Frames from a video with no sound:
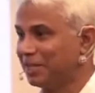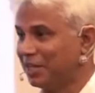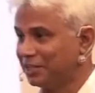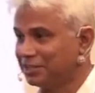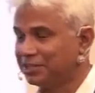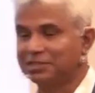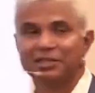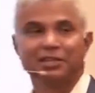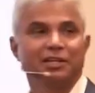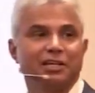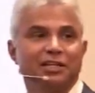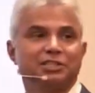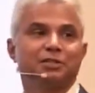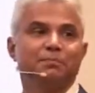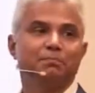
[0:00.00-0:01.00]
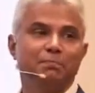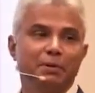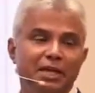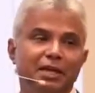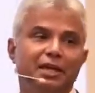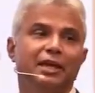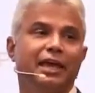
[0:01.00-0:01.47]
Yes, it's a
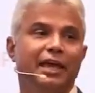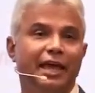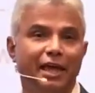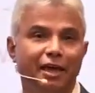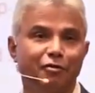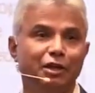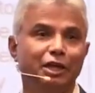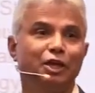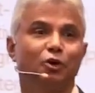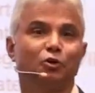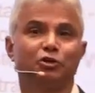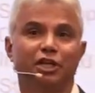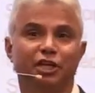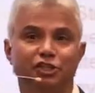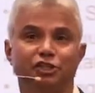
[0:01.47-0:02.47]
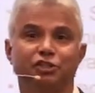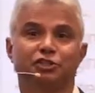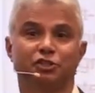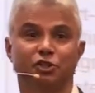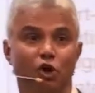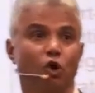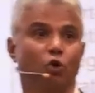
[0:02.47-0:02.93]
big, hairy,
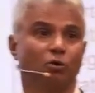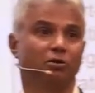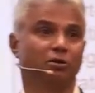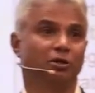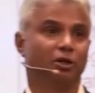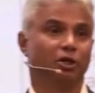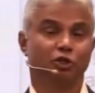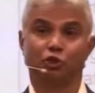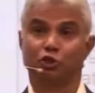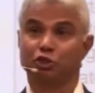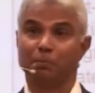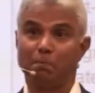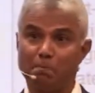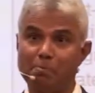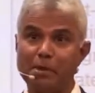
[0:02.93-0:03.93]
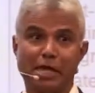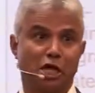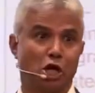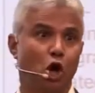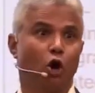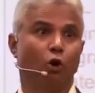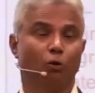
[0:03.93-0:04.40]
audacious goal. So it's a
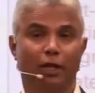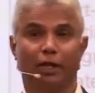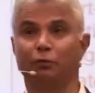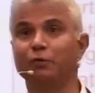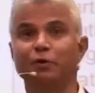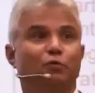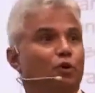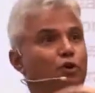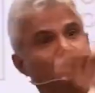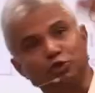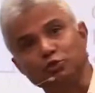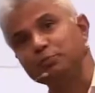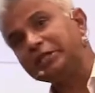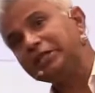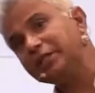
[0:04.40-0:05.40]
big goal, like we want to